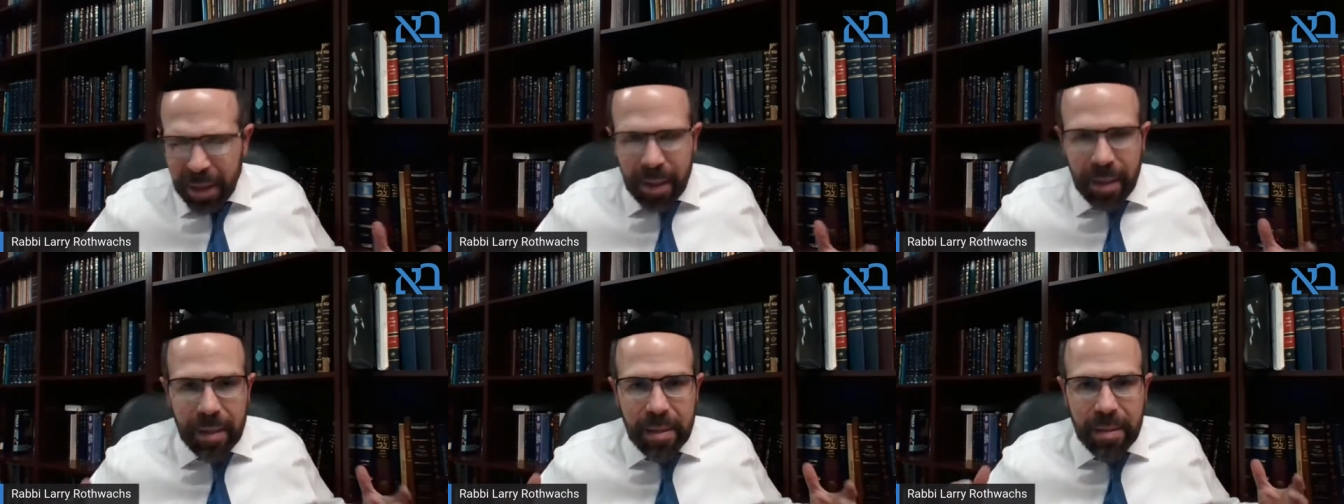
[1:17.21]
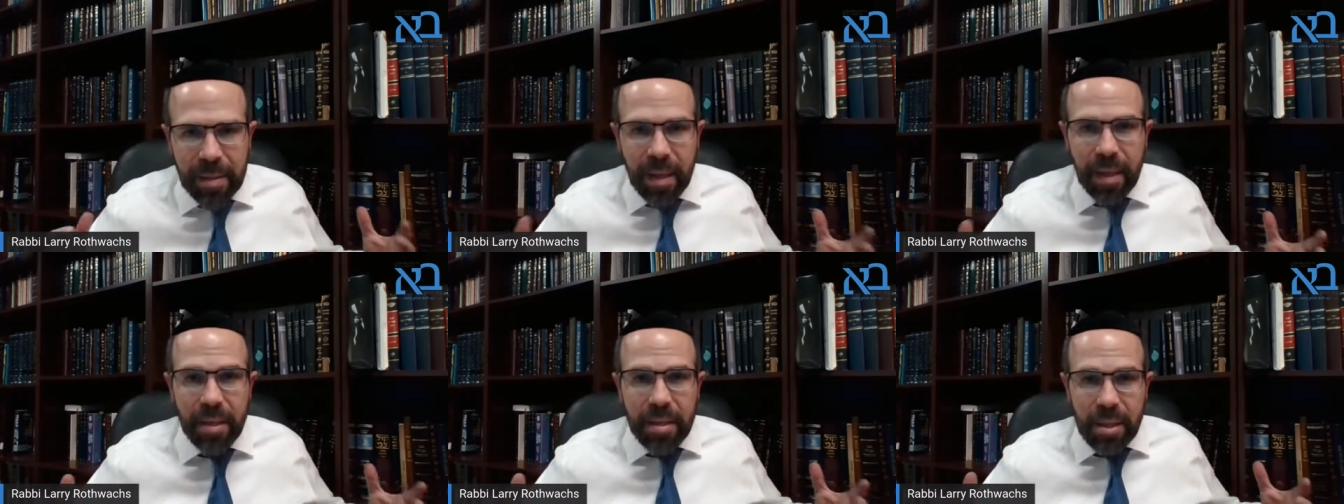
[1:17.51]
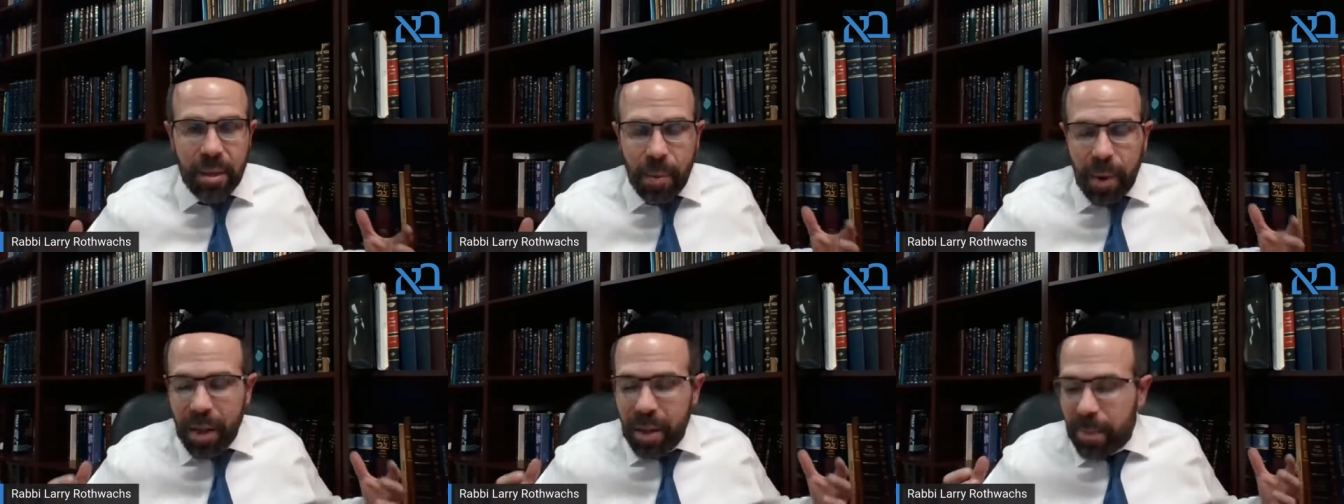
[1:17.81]
He
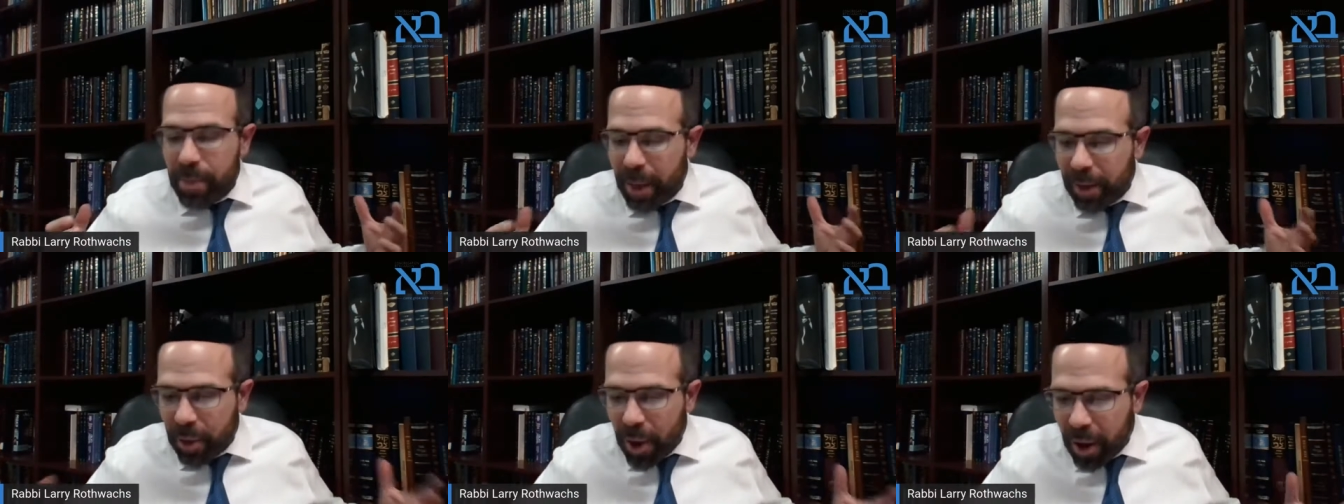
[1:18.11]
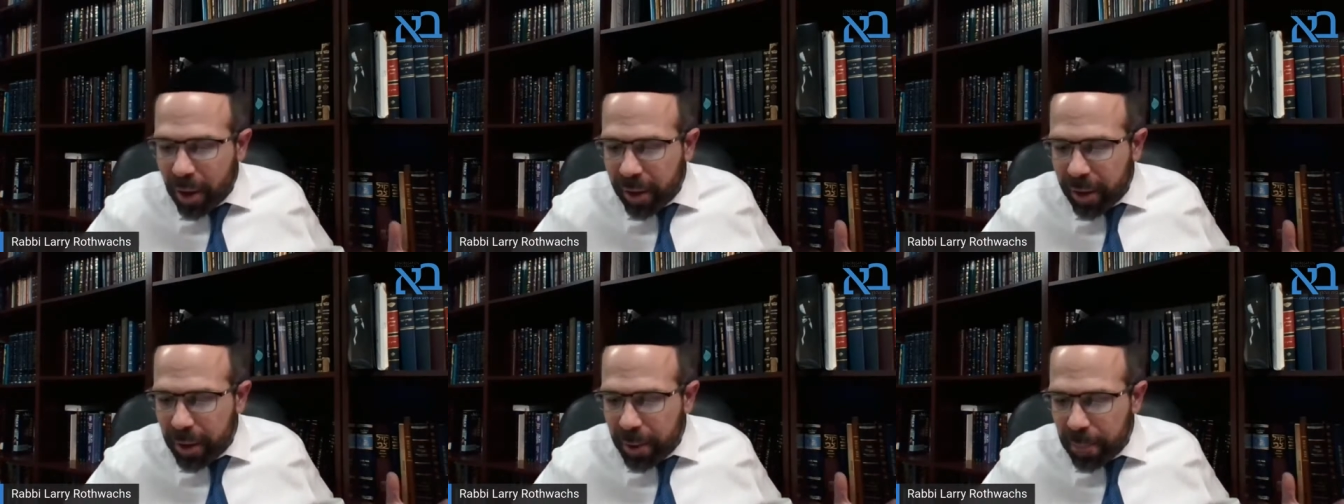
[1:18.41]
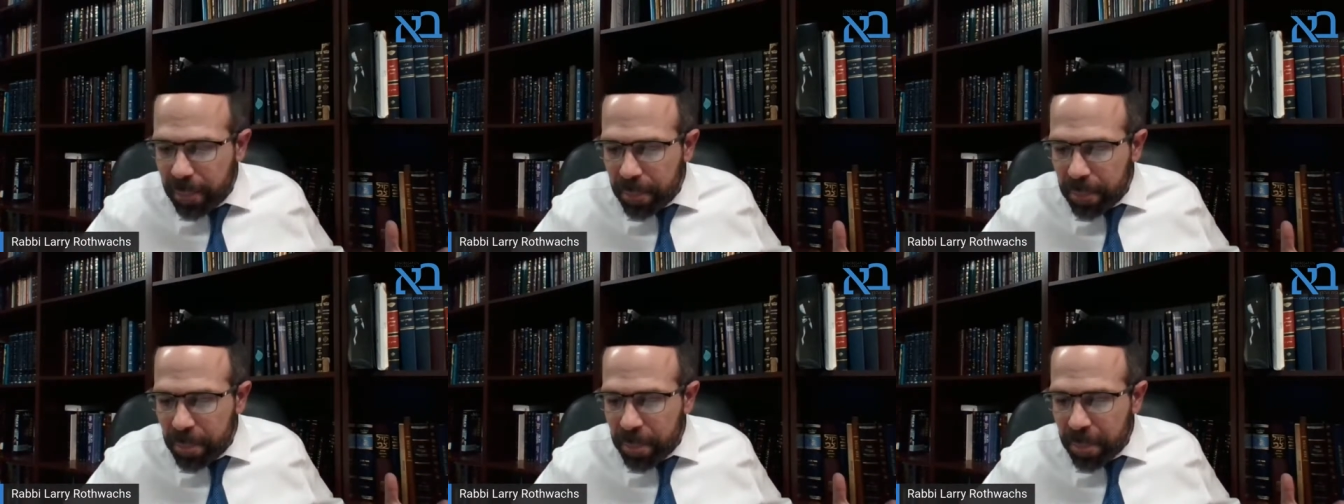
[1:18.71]
sees the way the
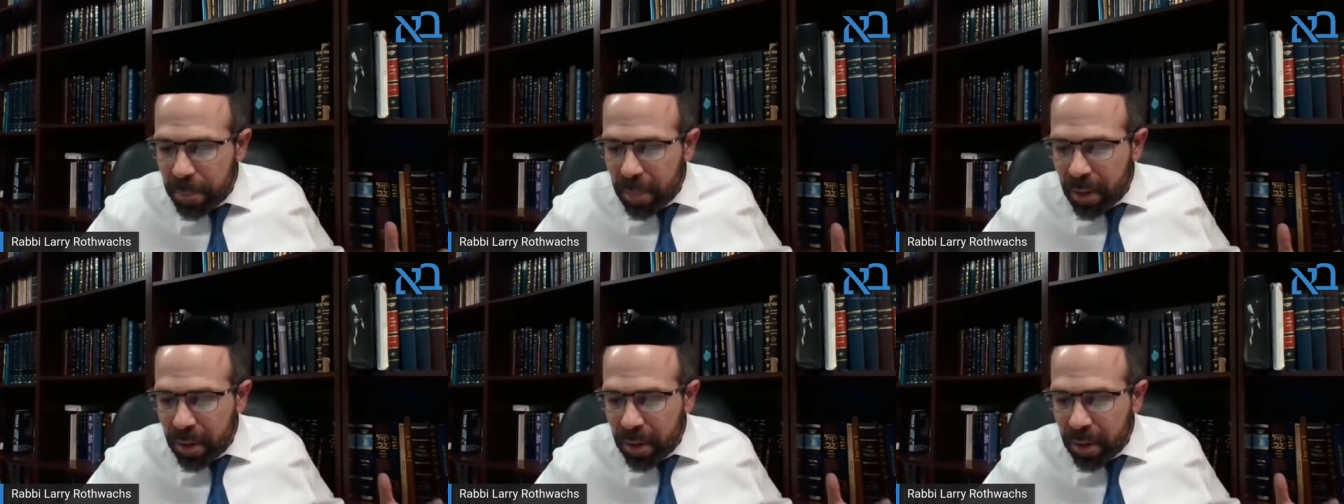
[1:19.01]
Malachim